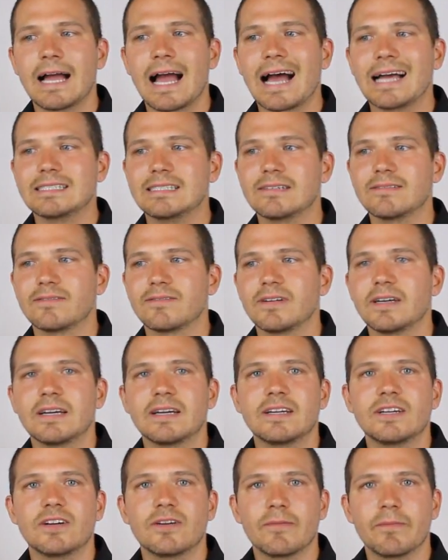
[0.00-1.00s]
as if
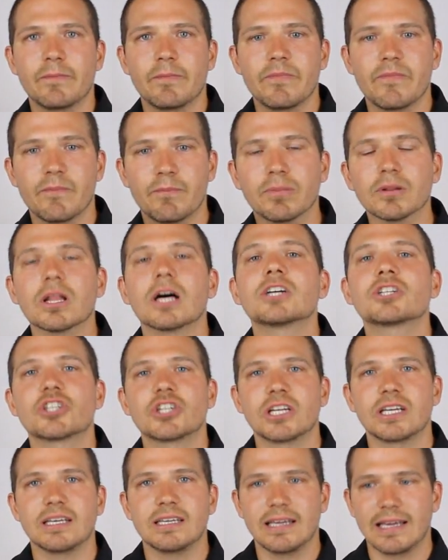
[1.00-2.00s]

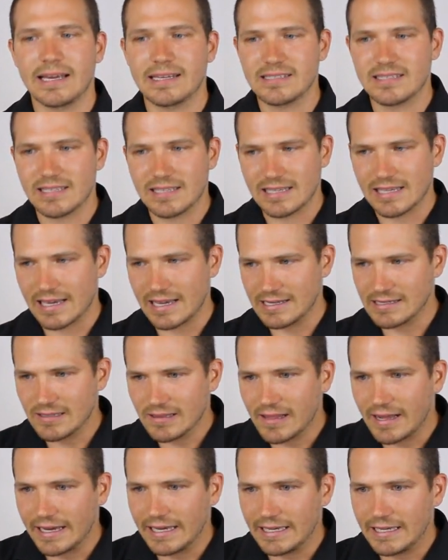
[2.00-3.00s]
blushing is
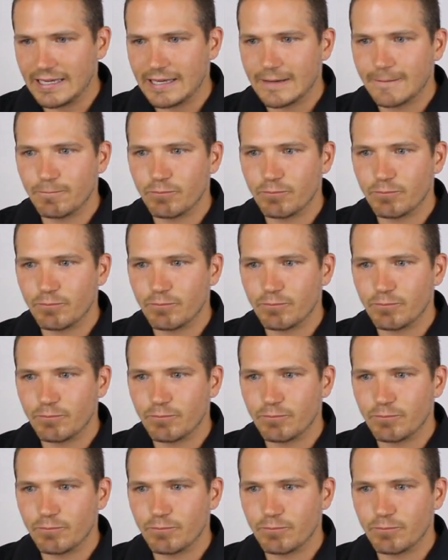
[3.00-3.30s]
like